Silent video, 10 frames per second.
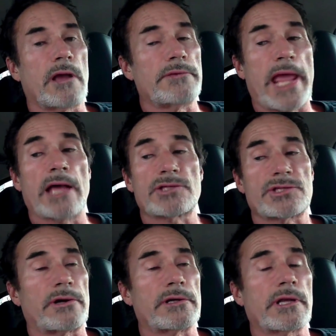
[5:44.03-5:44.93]
now
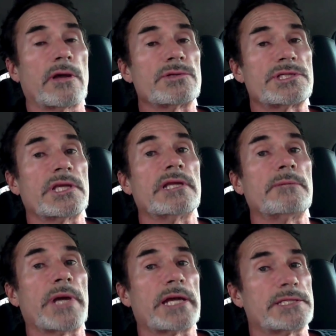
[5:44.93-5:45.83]
starting to go city
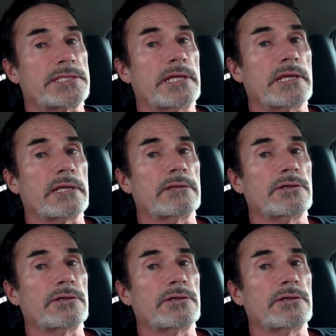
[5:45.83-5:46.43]
by city.